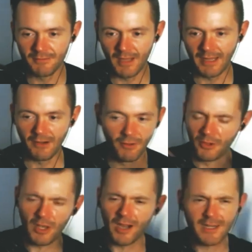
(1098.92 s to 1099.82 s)
I don't know,
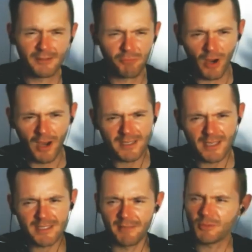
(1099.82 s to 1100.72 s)
cognitive
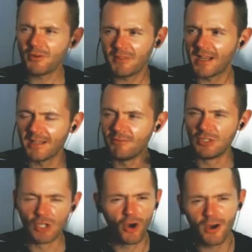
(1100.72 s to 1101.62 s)
processes? I'm sort of thinking of
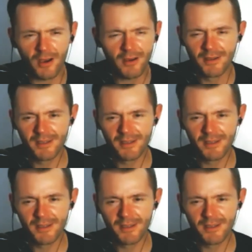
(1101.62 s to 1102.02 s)
Jung